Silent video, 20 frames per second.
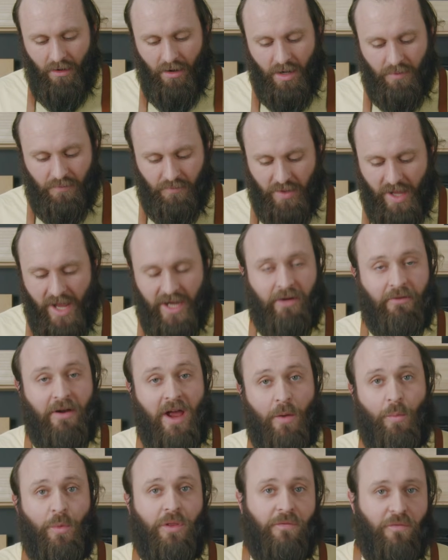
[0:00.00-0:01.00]
I'm playing
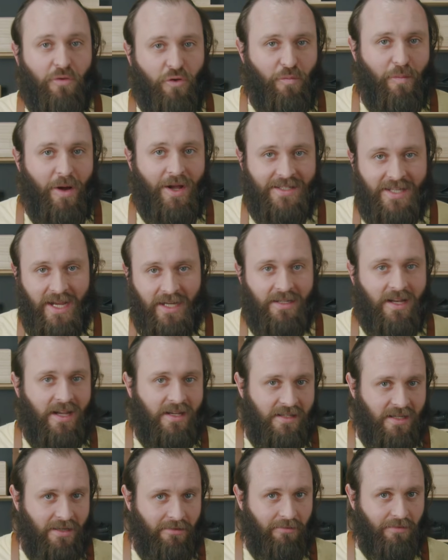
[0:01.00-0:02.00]
around with a few of my
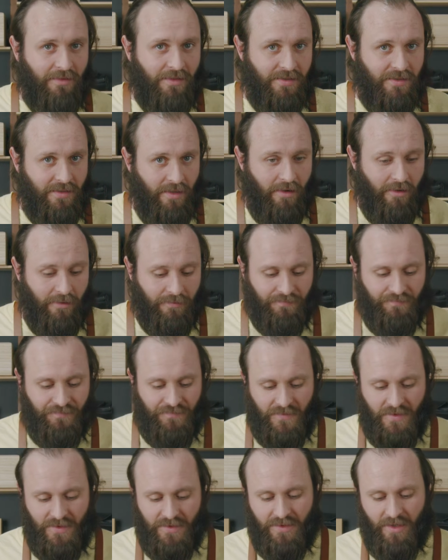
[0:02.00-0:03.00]
techniques here on the stone.
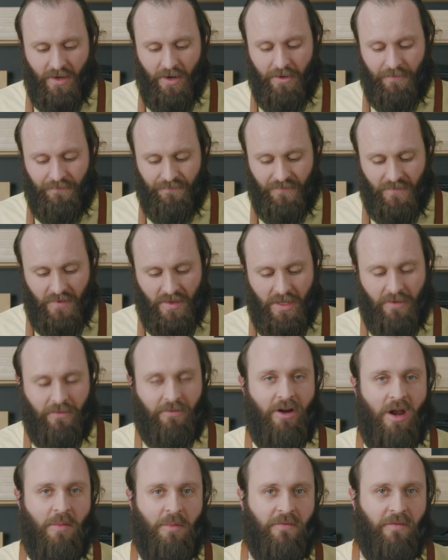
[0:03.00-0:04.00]
So if
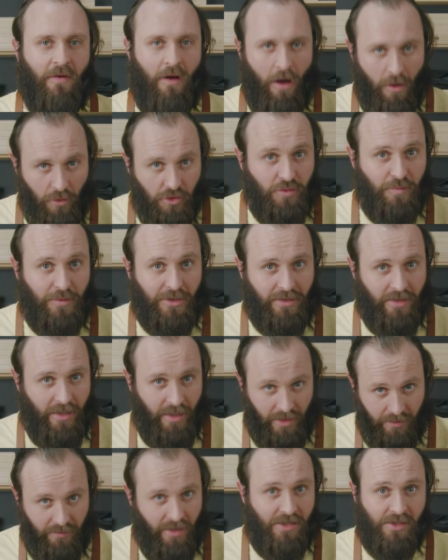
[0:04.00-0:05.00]
you're aiming for ultimate
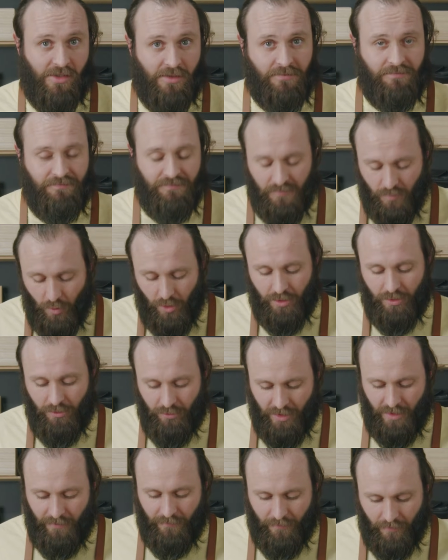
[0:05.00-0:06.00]
aggression, what you're
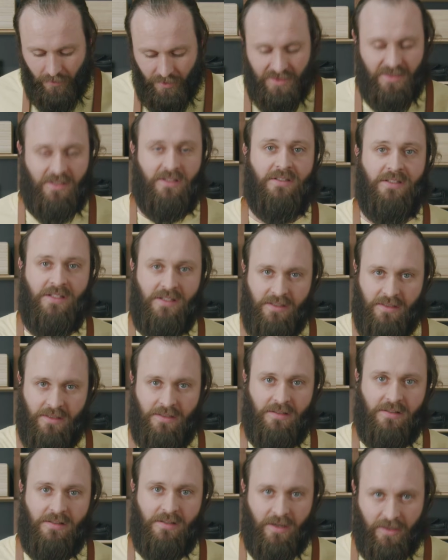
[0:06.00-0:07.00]
looking for is
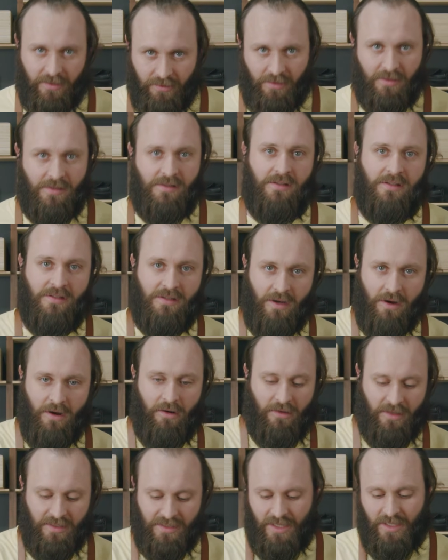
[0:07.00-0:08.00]
distance across the stone,
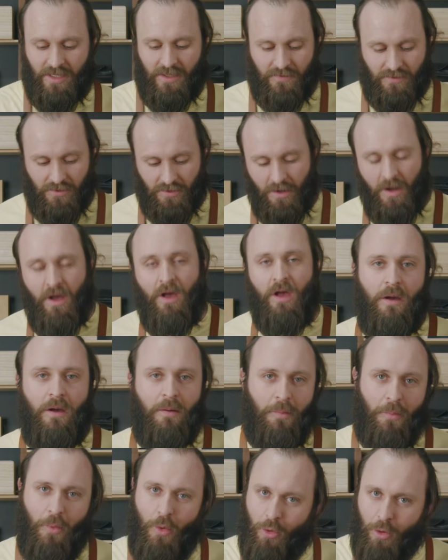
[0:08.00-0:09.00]
because that gives you
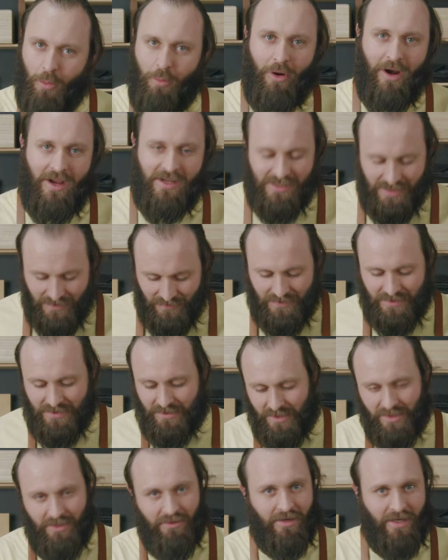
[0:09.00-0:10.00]
more abrasives
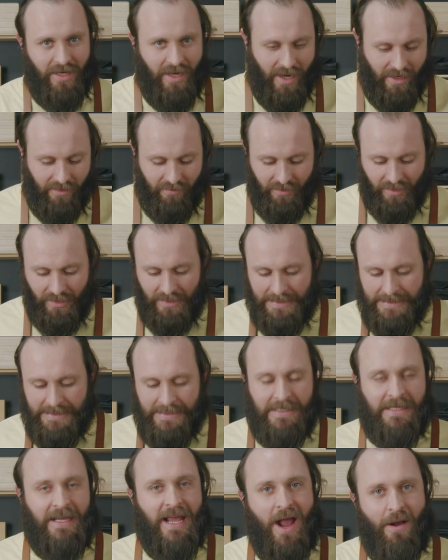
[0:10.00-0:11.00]
that you're encountering.
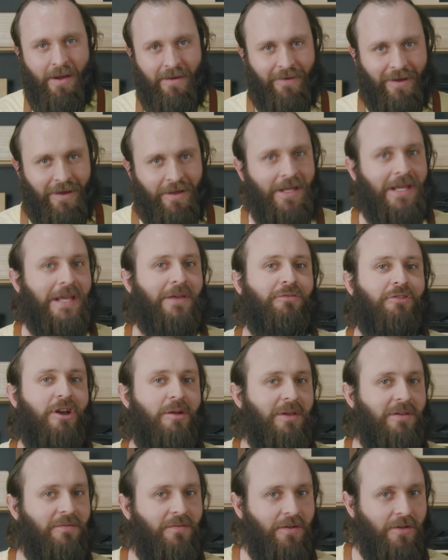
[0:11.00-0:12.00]
However, if you're
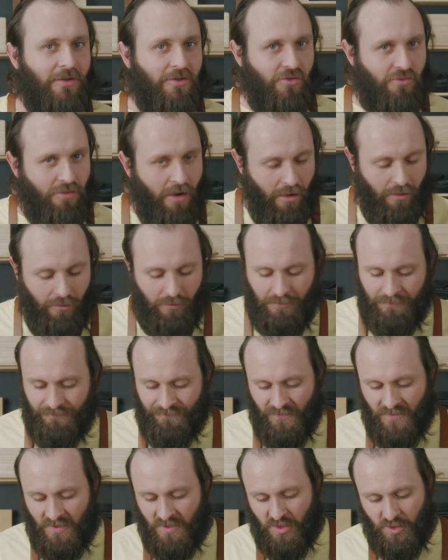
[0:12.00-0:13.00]
aiming for control,
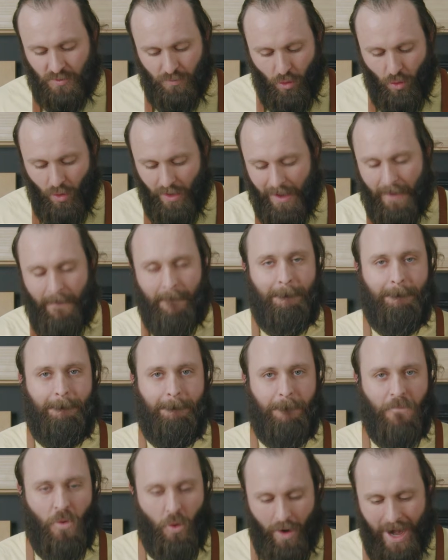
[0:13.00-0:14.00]
smaller,
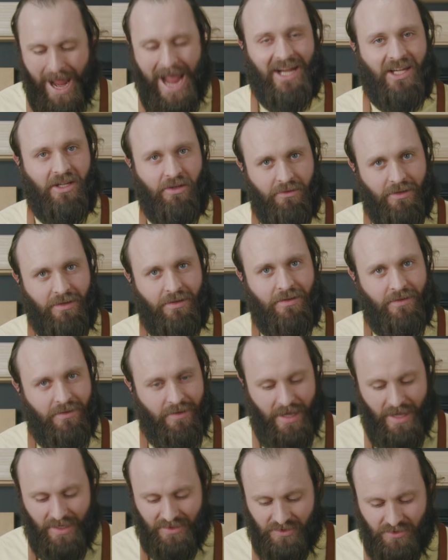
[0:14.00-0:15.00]
more accurate
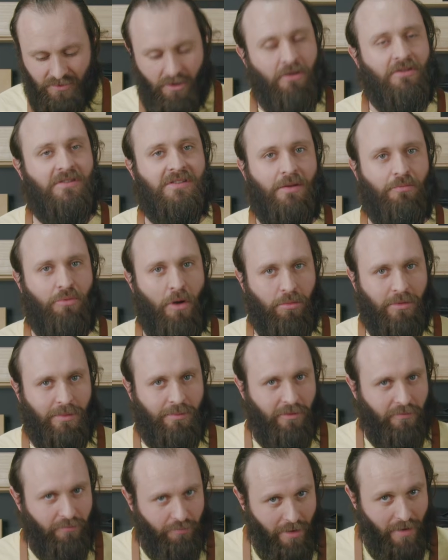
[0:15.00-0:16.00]
strokes are probably
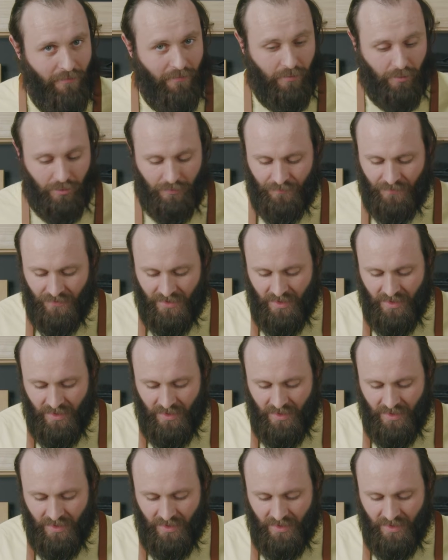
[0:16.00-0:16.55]
preferable.